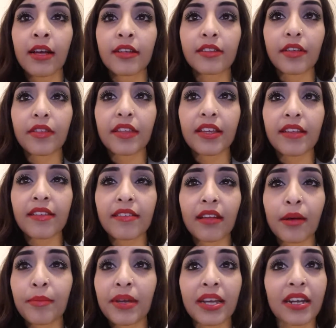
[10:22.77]
So these,
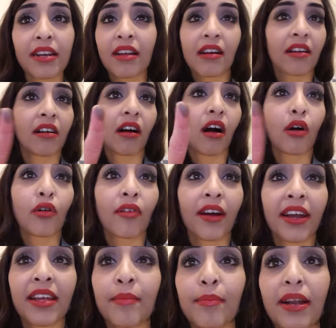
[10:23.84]
I mean, are
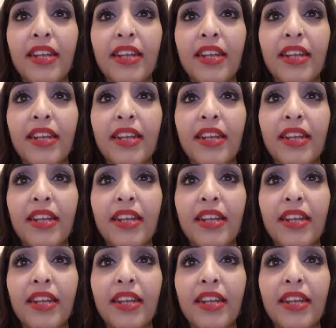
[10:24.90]
great,